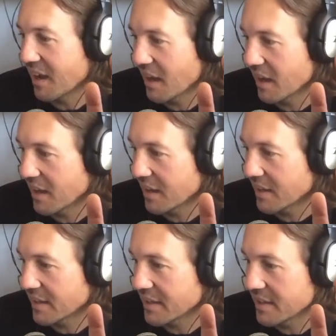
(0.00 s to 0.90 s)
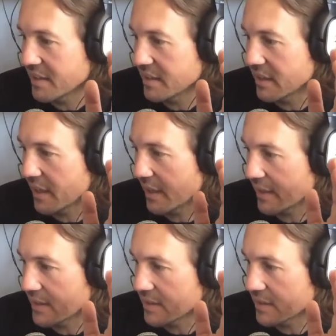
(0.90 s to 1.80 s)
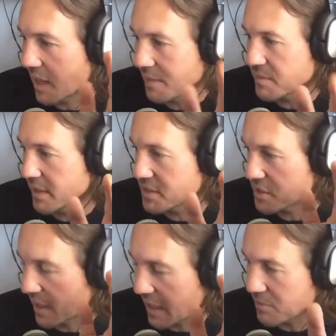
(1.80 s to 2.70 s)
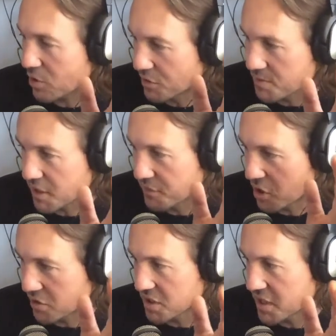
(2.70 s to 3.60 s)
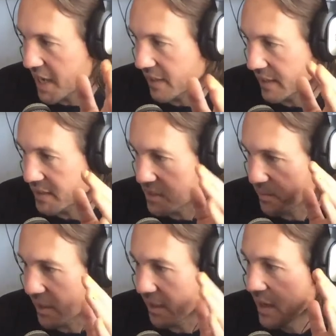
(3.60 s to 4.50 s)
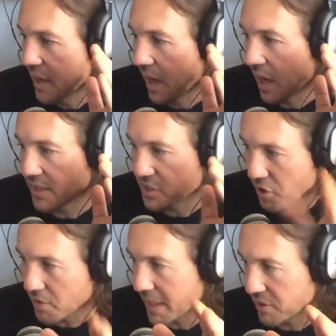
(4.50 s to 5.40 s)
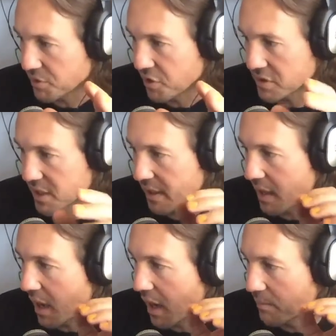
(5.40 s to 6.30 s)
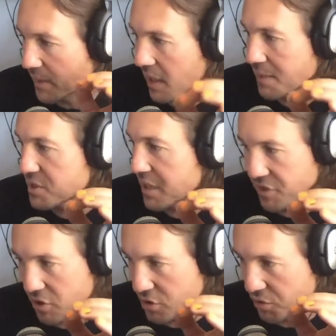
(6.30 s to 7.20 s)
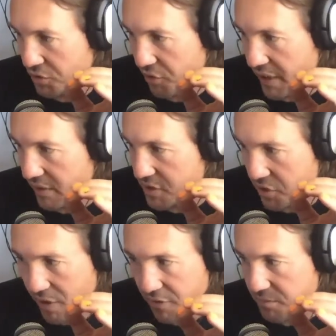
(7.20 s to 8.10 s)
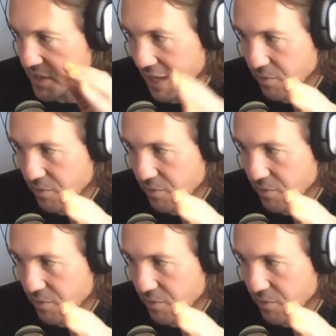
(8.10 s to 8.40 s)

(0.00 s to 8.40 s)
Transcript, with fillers: Uh, he he claimed he's he claim, calls himself Dr. Dan Lee Dimke. Uh, he's not a medical doctor, um, but he claims to have a doctoral de degree from